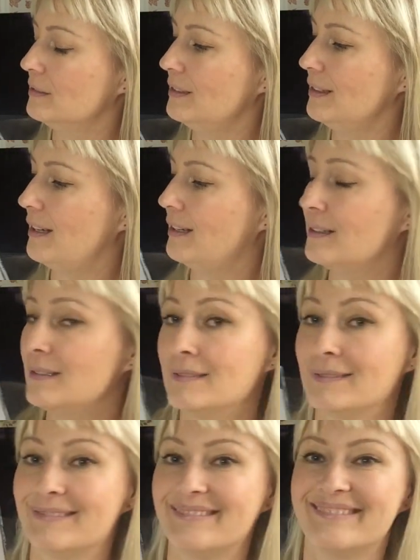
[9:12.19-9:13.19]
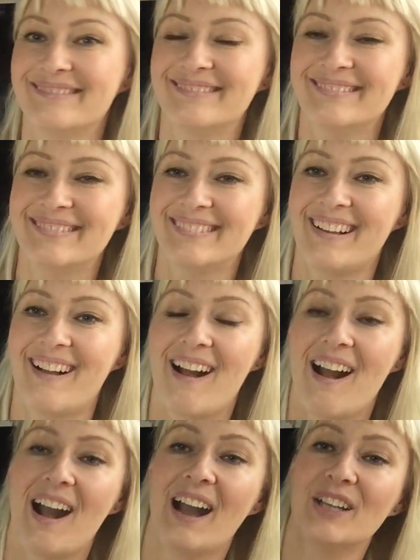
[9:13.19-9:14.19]
Oh.
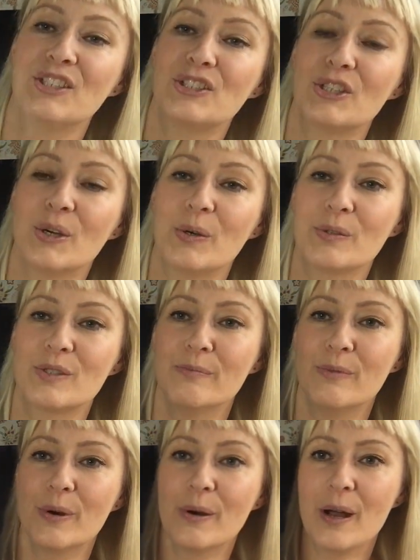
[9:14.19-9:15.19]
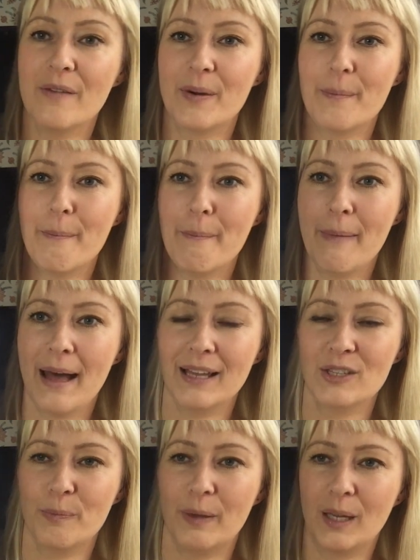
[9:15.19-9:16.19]
I chose more of a
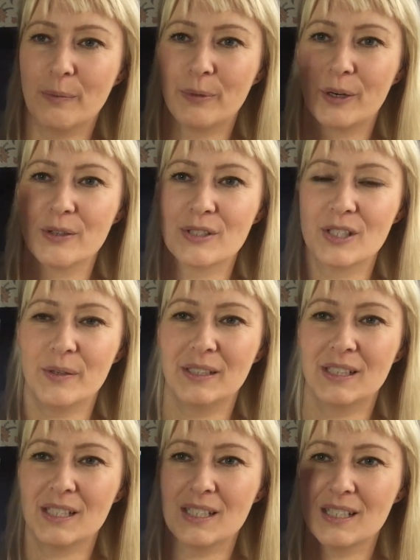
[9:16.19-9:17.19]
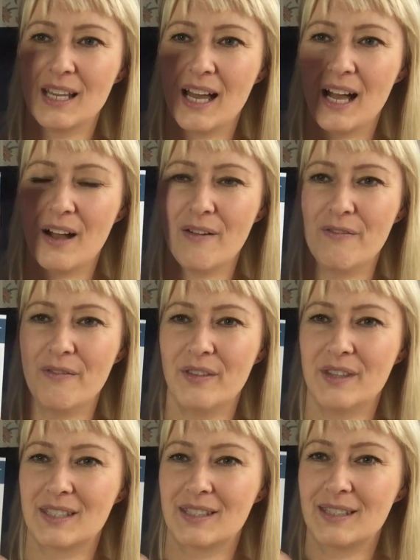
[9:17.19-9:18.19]
matte paper, so it doesn't have
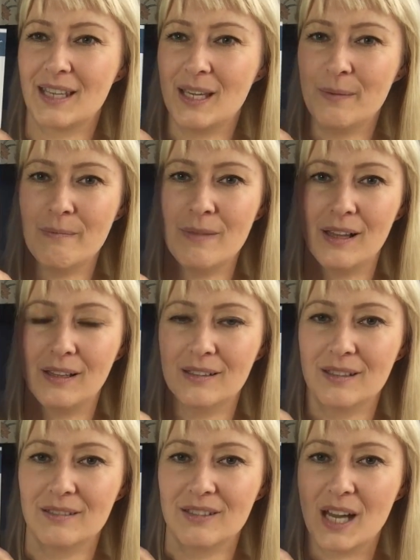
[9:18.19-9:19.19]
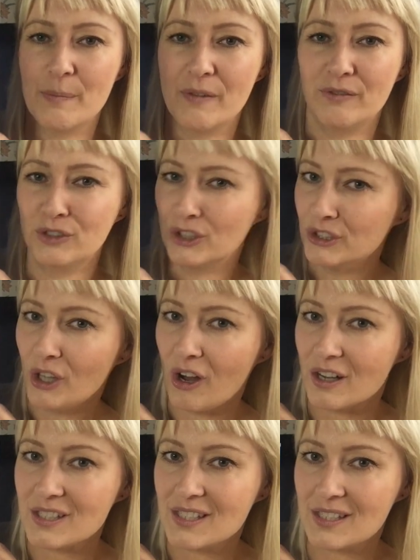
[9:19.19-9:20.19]
the same type of
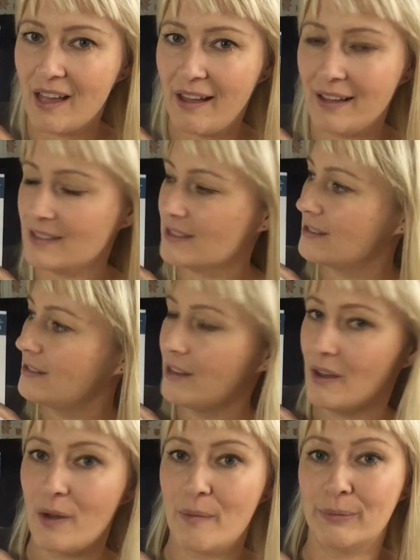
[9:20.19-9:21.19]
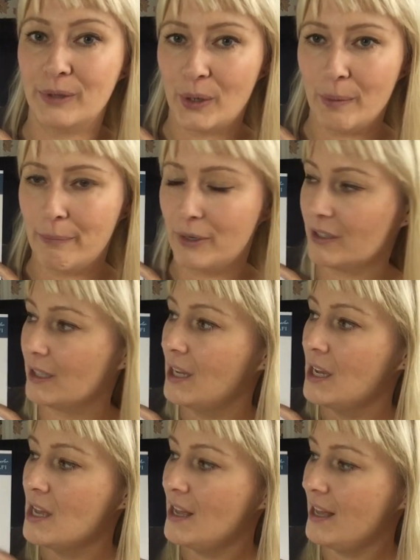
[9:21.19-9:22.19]
gloss as the blurb book.
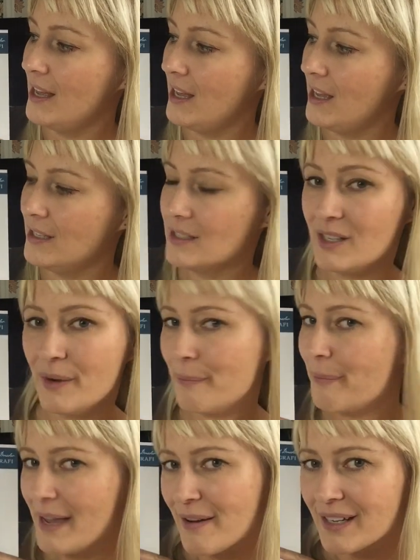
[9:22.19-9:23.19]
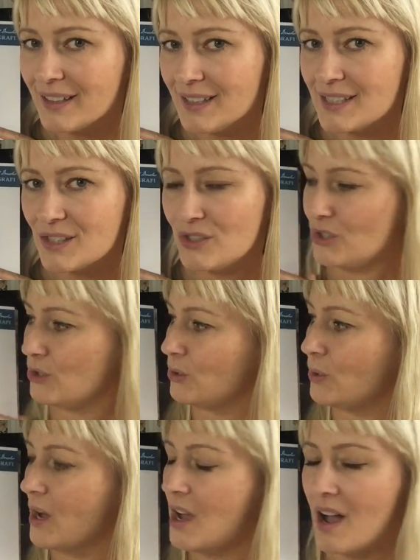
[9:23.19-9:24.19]
And comparing these
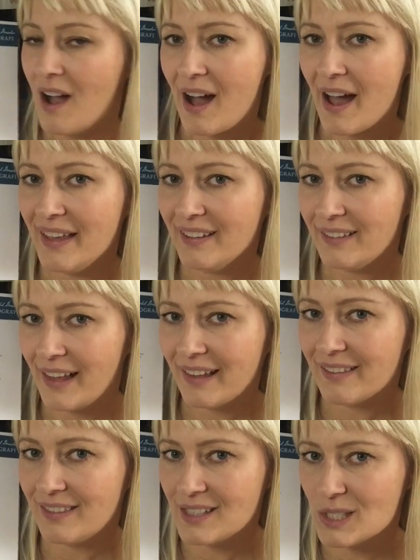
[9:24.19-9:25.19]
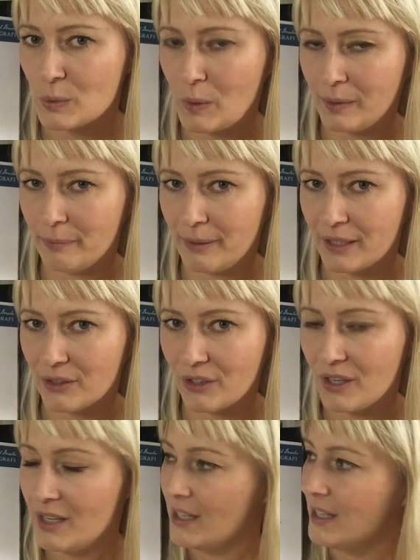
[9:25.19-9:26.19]
two, I like this one
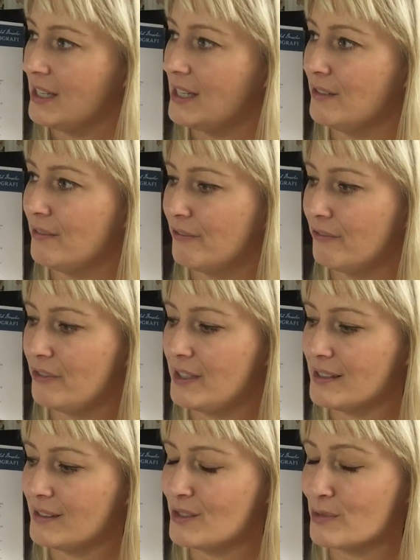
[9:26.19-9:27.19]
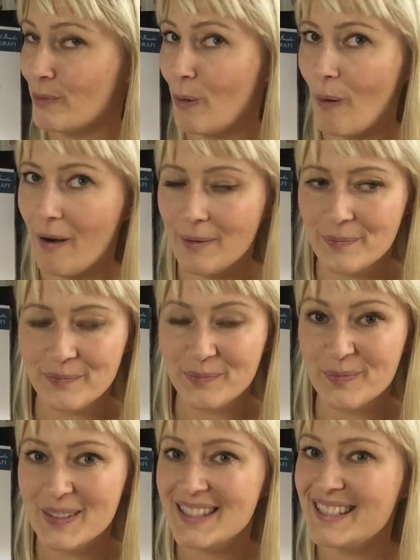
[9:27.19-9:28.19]
better. It feels more
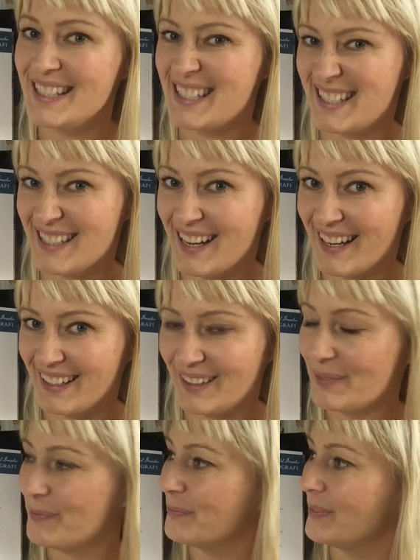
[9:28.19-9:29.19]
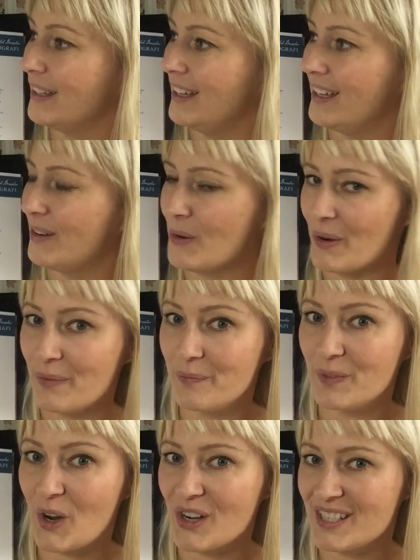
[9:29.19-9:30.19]
design or
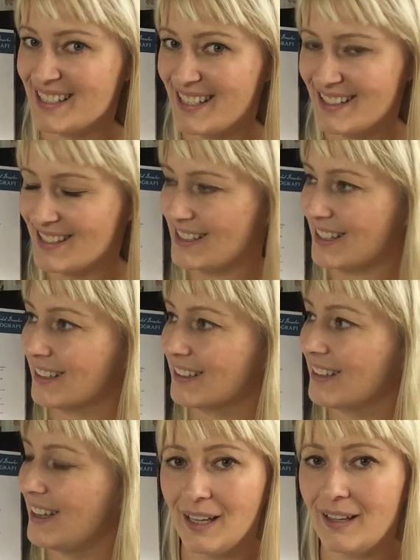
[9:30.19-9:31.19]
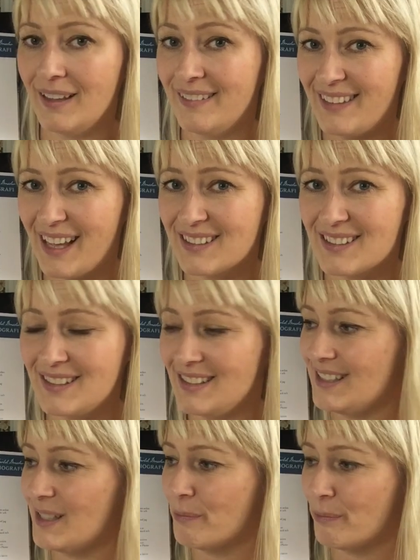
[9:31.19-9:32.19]
artistic, and that's
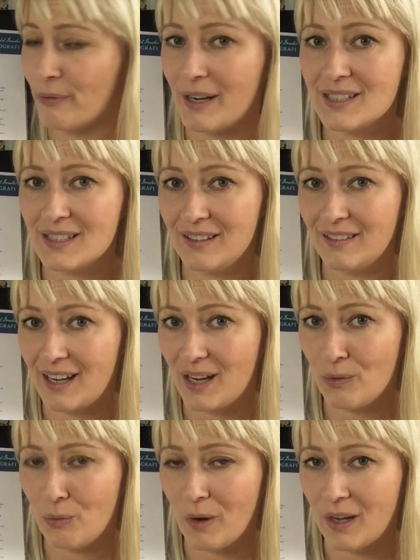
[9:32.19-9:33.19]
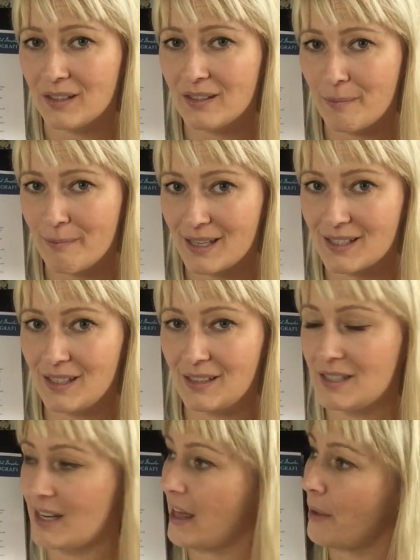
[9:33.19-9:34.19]
the impression that I want, the
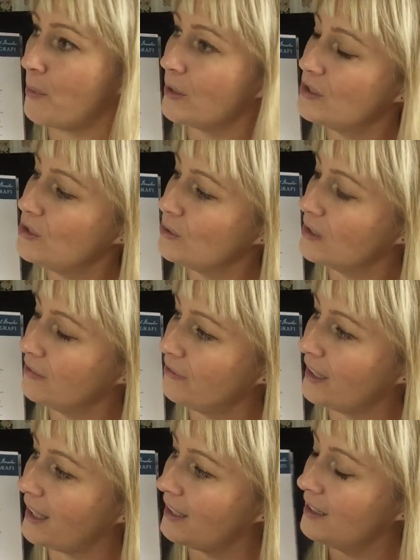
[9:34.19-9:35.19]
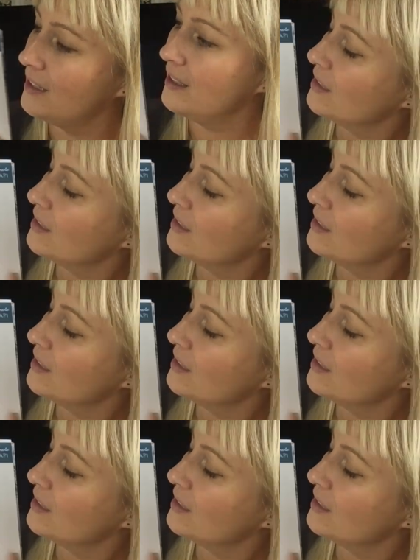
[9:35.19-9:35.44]
message that I want to convey.